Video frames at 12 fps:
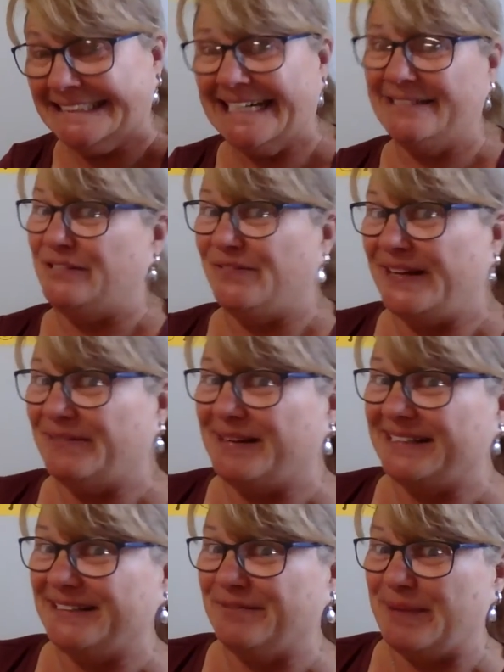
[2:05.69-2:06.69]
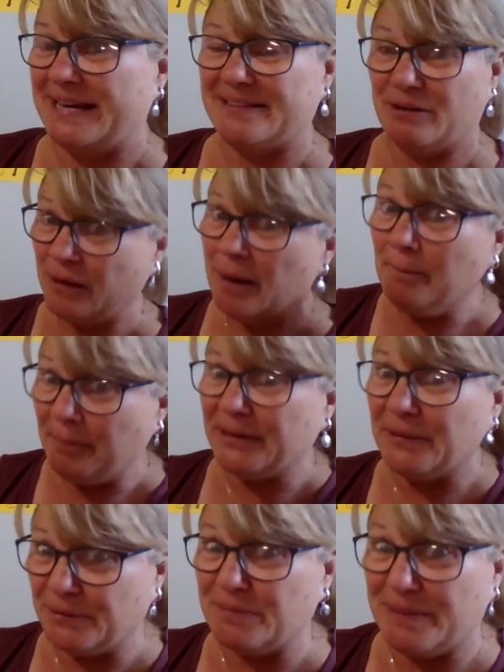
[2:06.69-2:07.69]
I don't know if I'd want to live back there, but
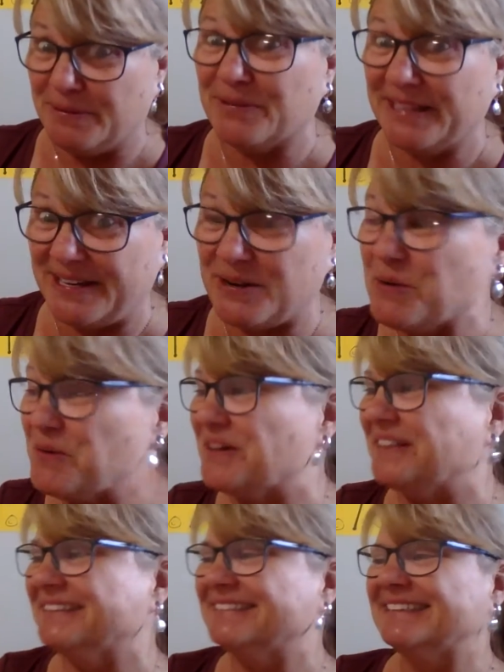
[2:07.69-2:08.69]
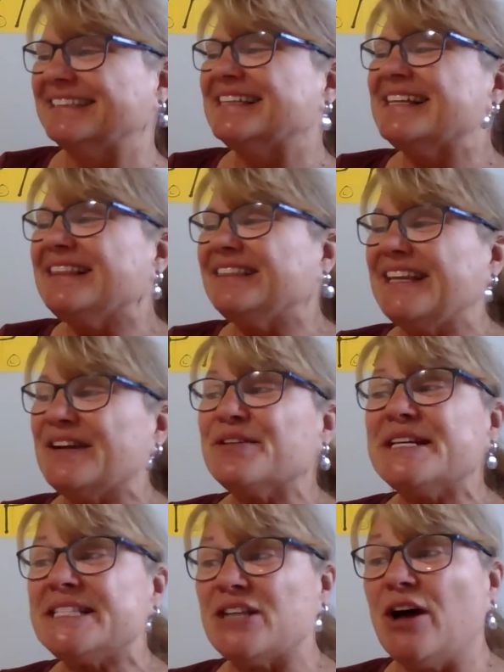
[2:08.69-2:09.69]
it would be really cool.
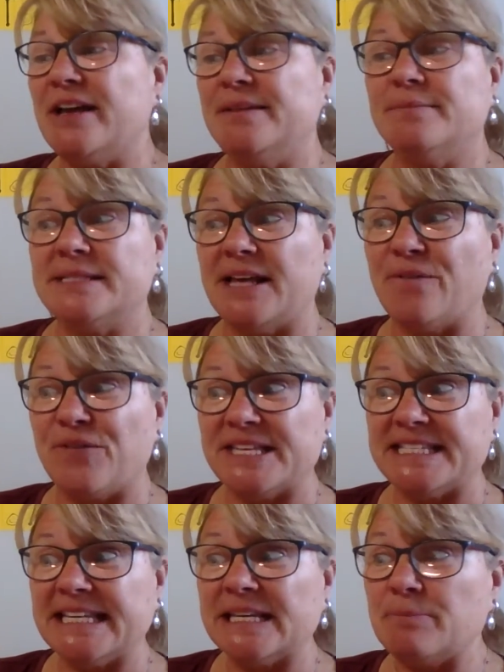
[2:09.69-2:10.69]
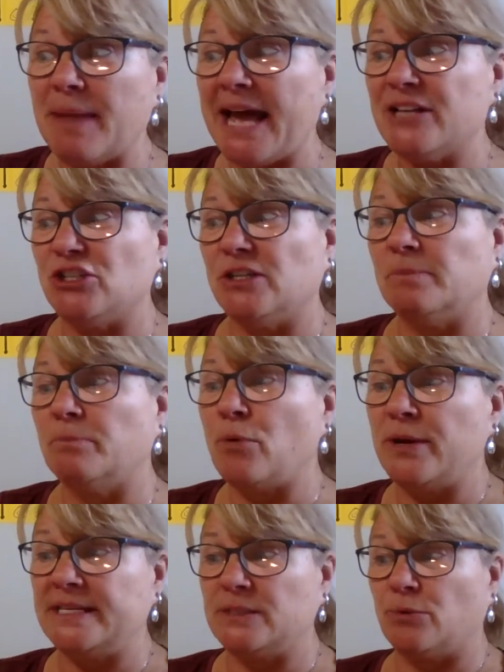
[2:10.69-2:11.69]
Larry saw himself as he imagined
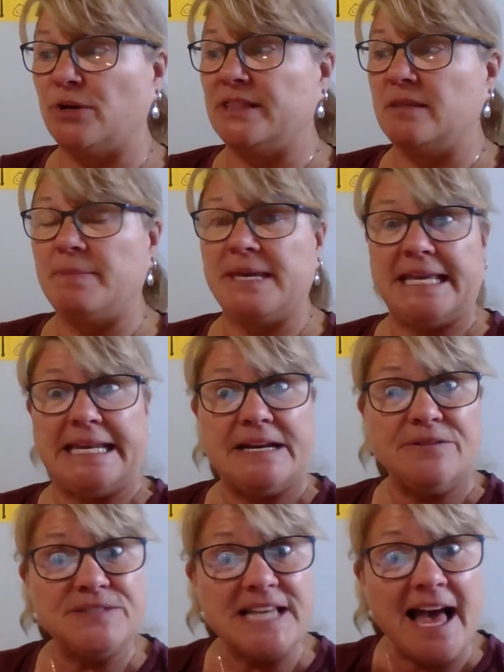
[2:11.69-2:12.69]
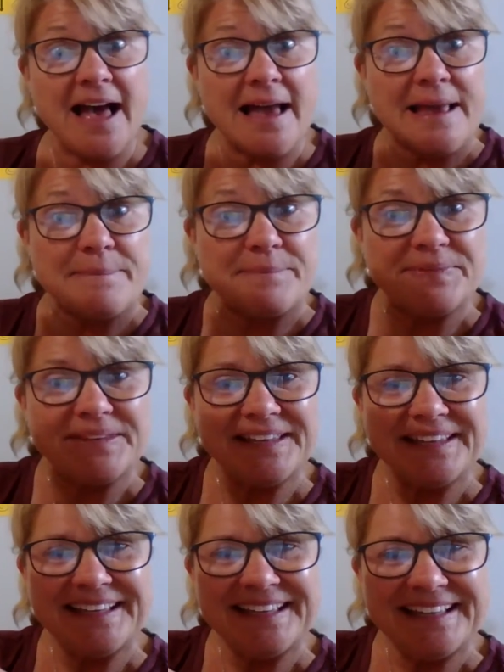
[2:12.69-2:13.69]
boys were at the beginning of time.
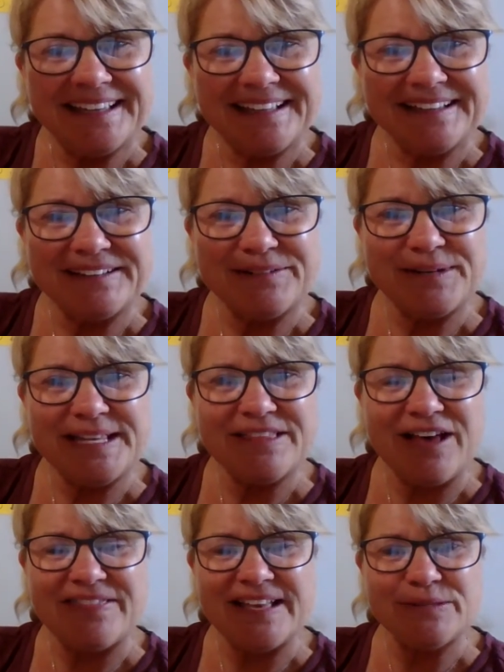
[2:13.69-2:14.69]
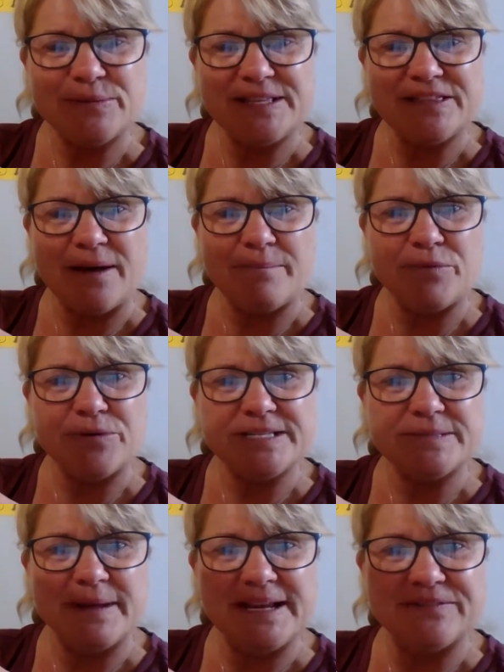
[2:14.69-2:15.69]
Look what he thought. That's what he thought
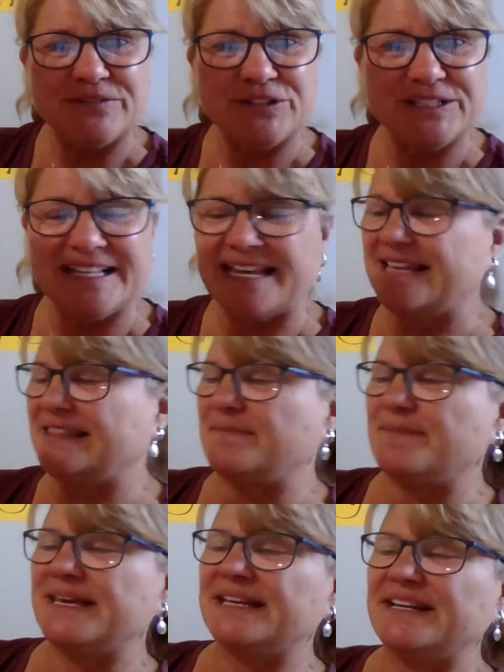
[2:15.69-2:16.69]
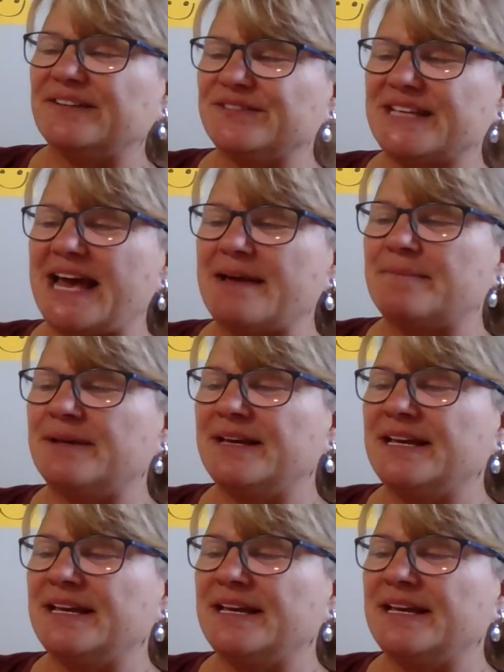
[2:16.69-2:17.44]
boys might have looked like at the beginning of time.